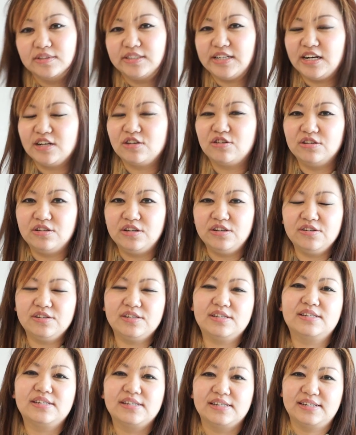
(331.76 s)
Another good
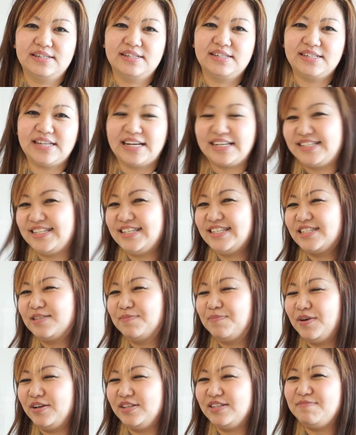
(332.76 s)
news, Side Sync
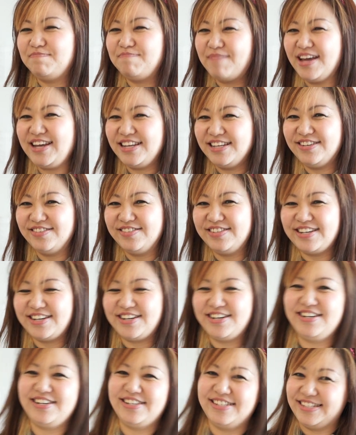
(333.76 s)
supports Mac
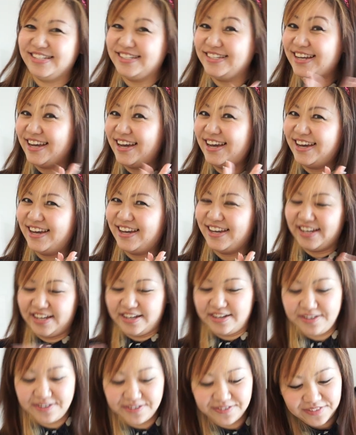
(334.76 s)
users!
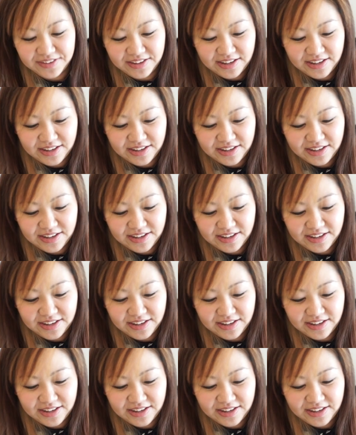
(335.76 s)
Yay!